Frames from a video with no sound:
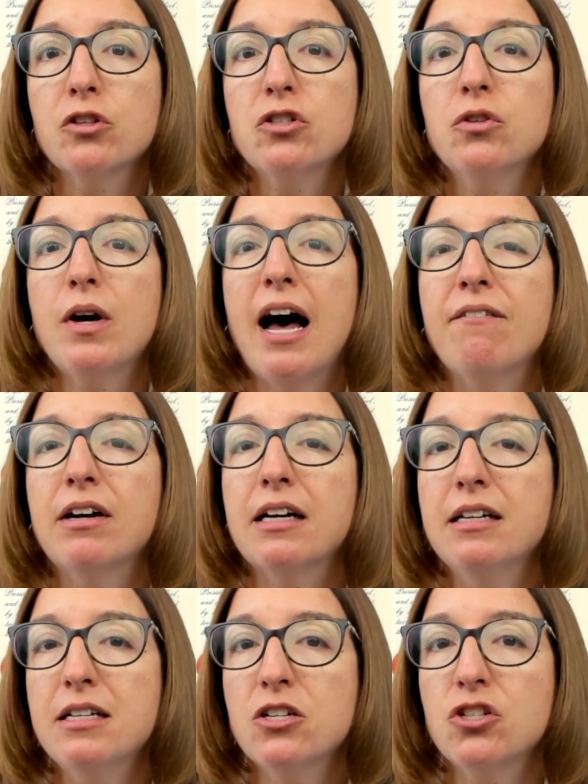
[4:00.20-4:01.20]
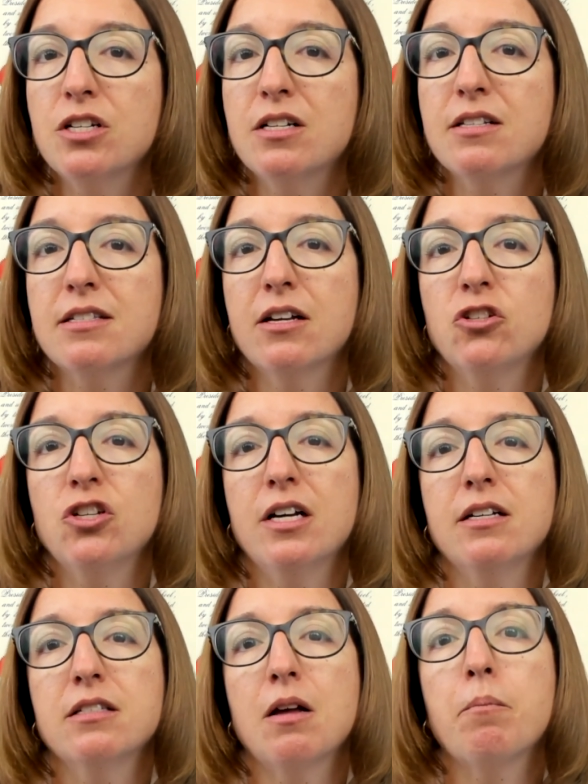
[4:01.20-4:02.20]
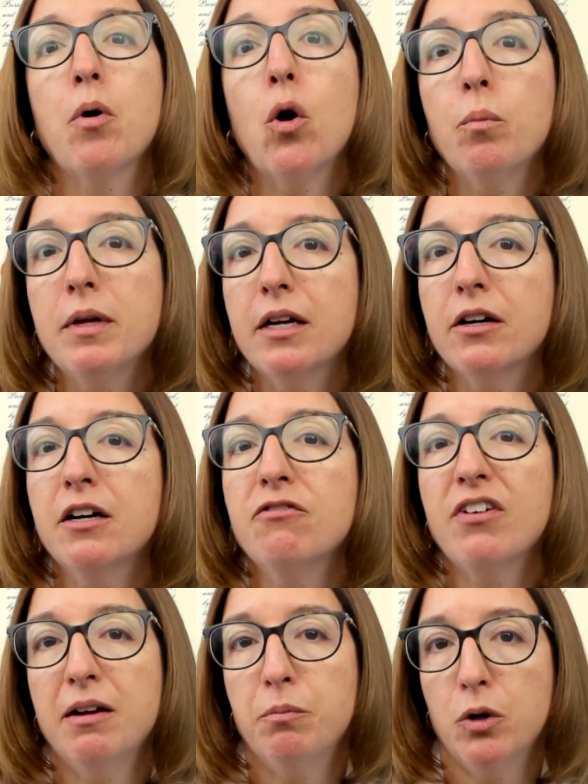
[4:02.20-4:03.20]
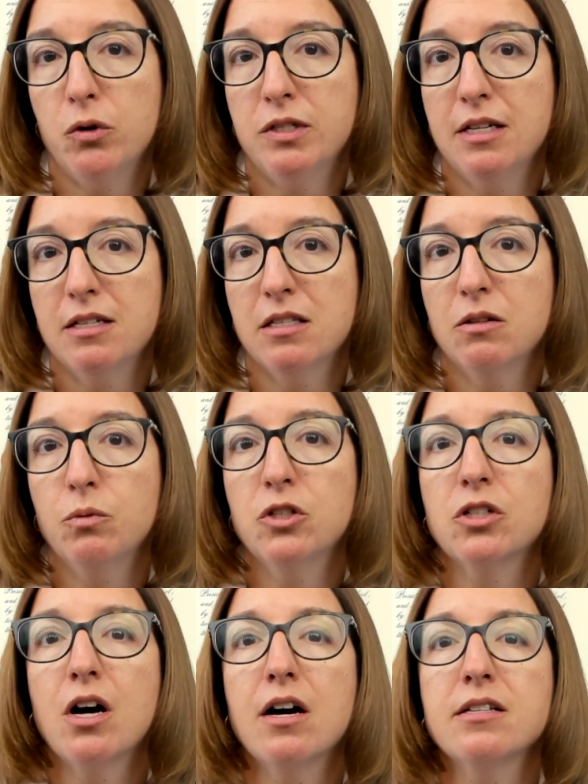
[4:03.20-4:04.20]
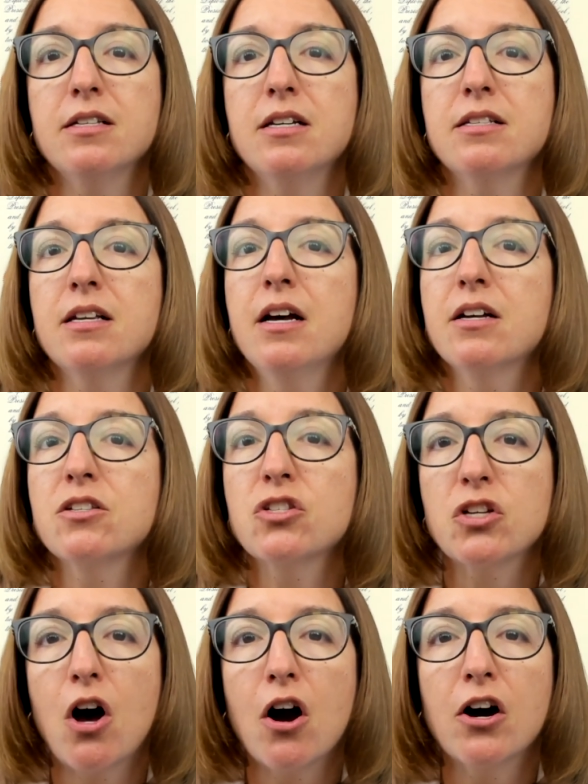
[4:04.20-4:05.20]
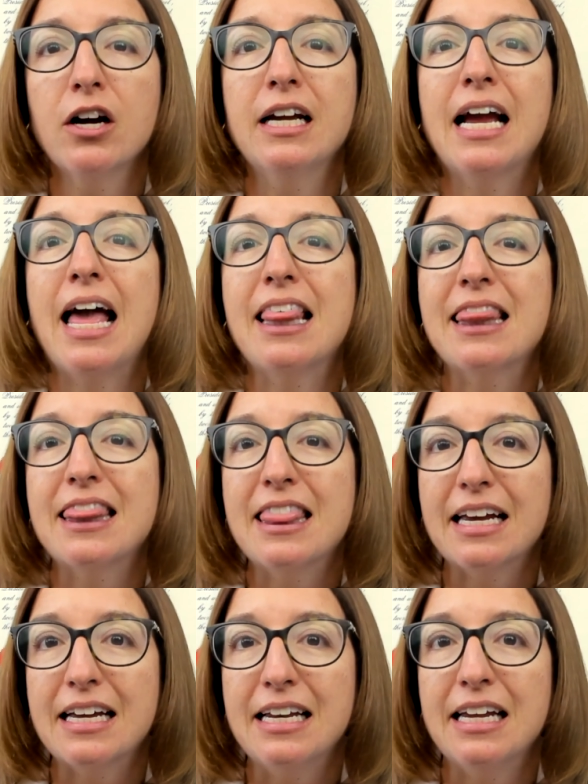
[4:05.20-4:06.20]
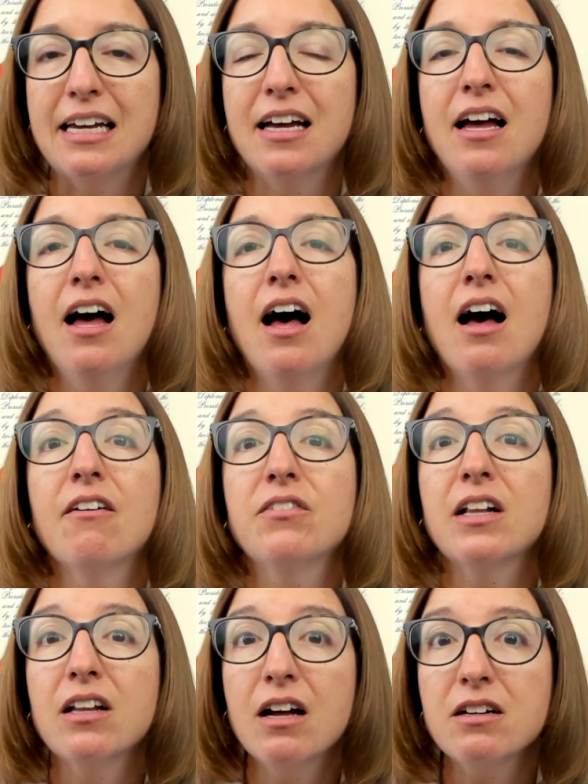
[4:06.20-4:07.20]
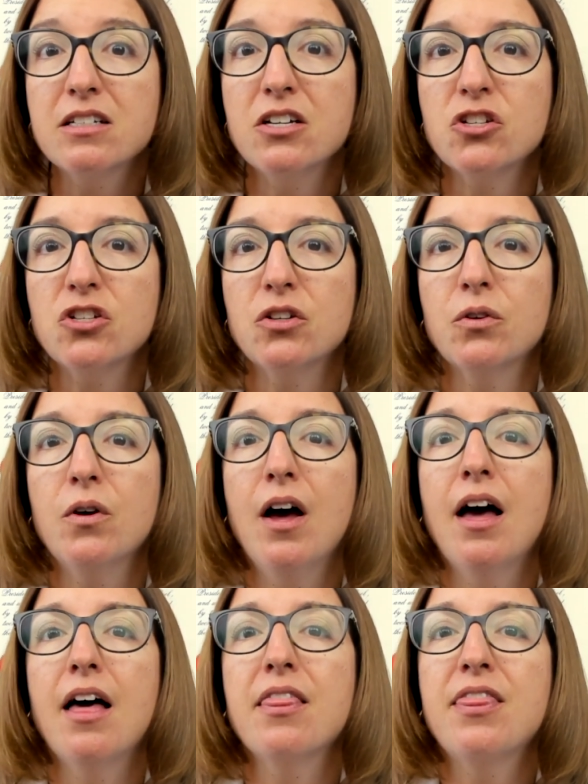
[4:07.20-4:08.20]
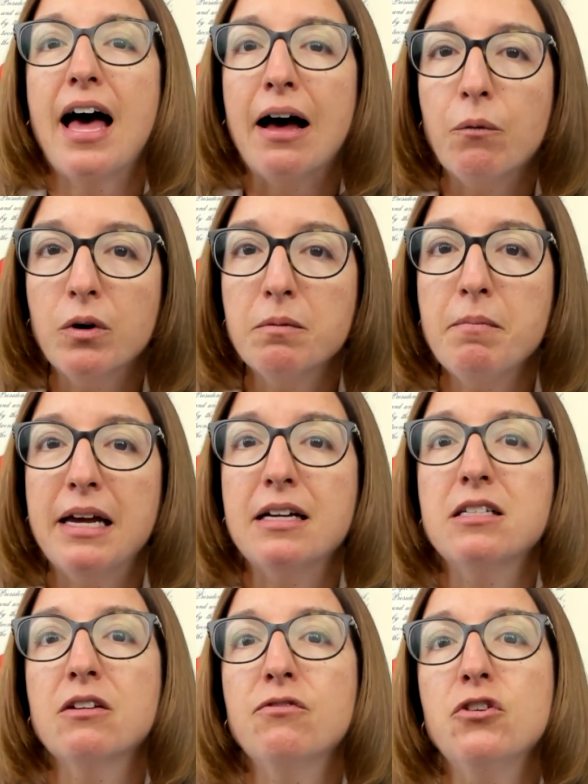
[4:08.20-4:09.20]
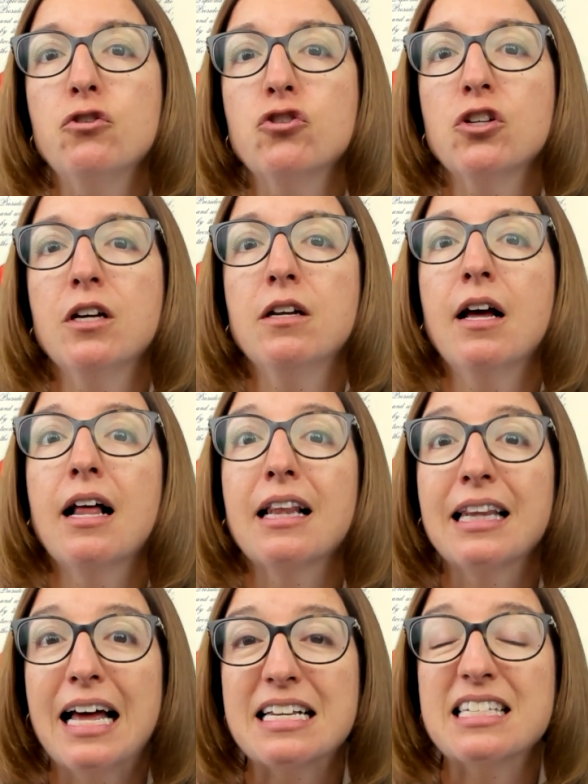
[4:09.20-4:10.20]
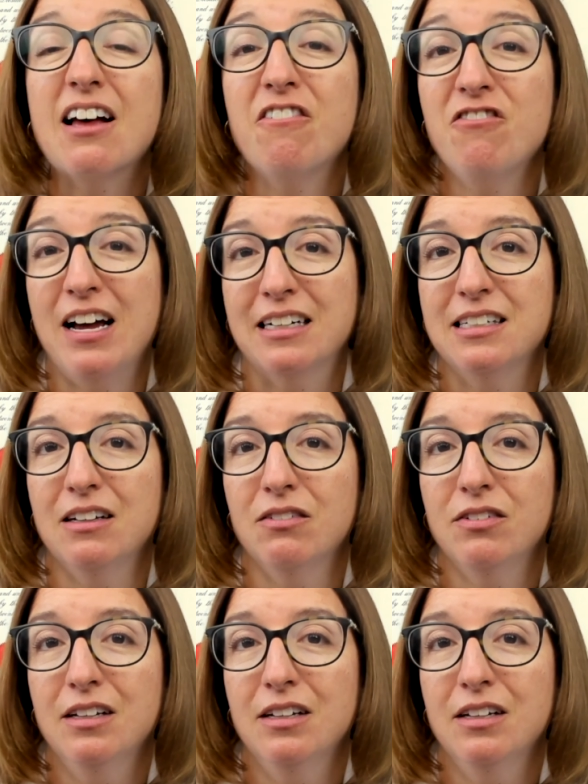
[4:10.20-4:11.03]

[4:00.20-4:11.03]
to have a condition such as pulmonary fibrosis, which causes scarring and thickening of the lung tissue, that would make diffusion less effective.